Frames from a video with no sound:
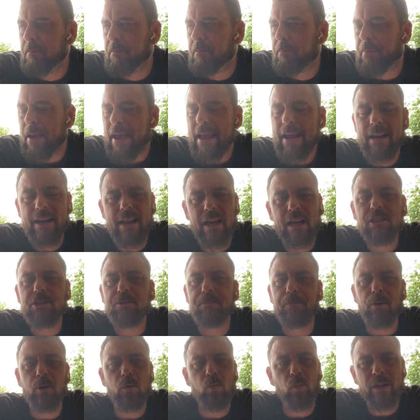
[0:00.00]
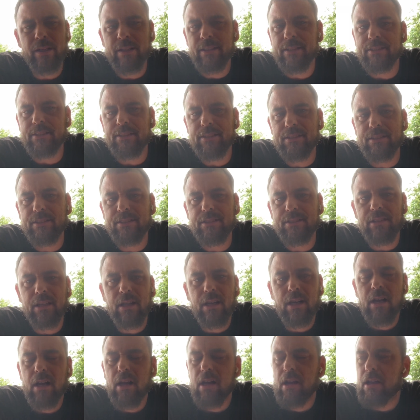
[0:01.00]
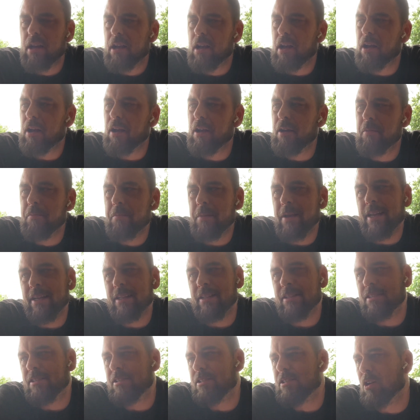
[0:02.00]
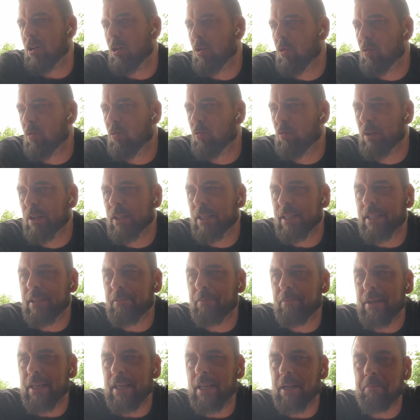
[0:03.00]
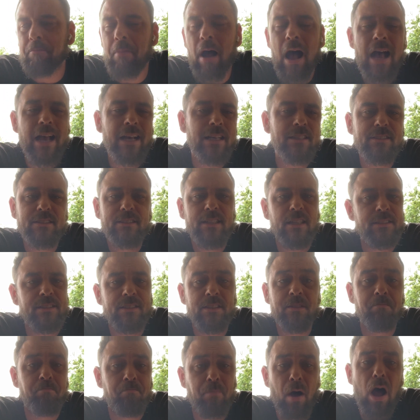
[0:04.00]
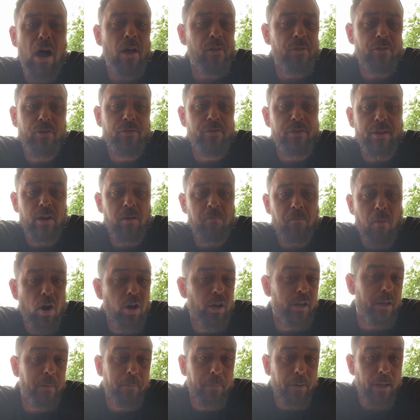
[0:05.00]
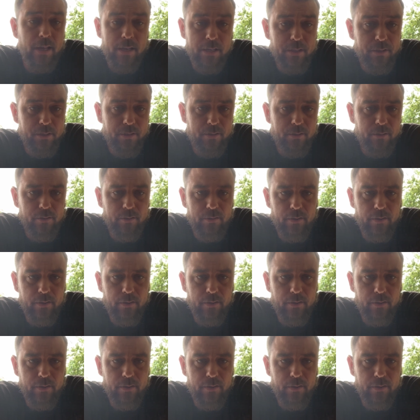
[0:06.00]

paid expert witnesses, and so really being biased doesn't bother their marketplace.